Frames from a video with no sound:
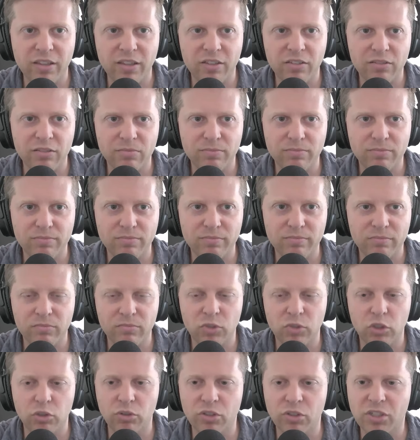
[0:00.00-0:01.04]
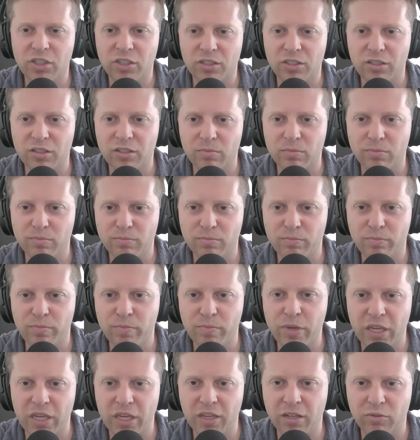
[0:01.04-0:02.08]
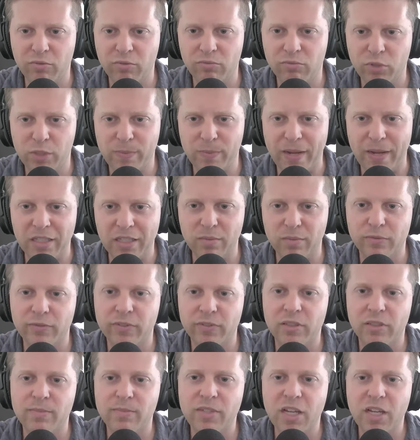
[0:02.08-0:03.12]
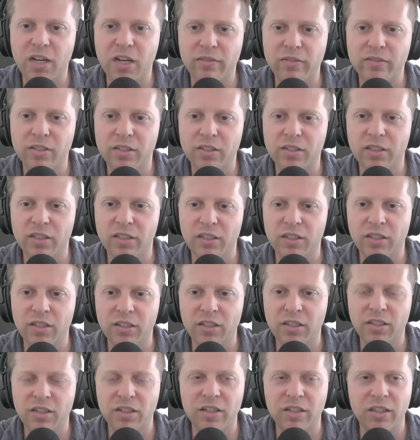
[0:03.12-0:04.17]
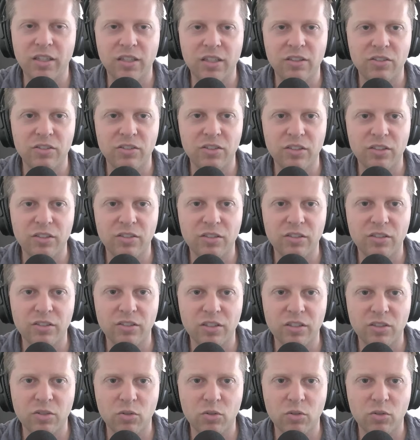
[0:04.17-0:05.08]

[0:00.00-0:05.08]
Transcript: They're used to being responsible for themselves. I think there's this